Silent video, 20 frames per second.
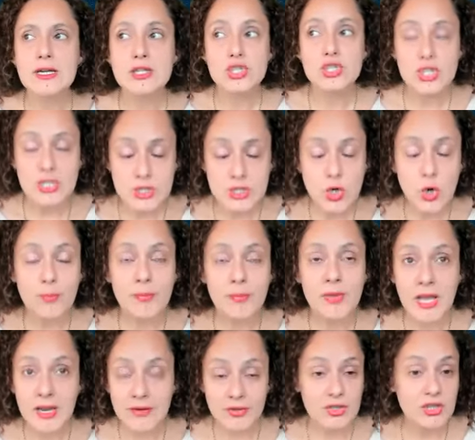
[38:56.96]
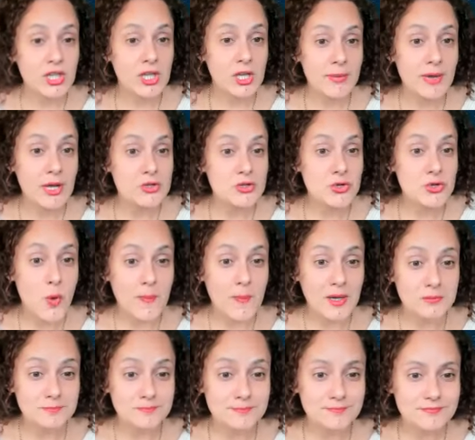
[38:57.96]
She taught me everything about
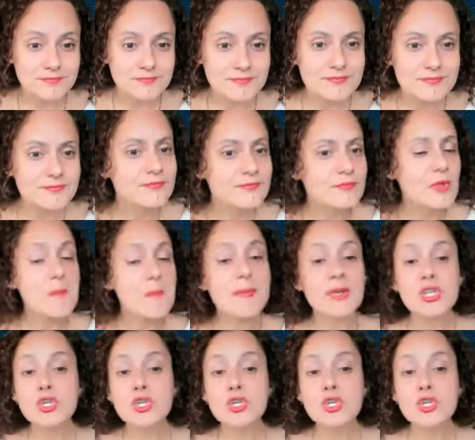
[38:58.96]
trauma. Wow.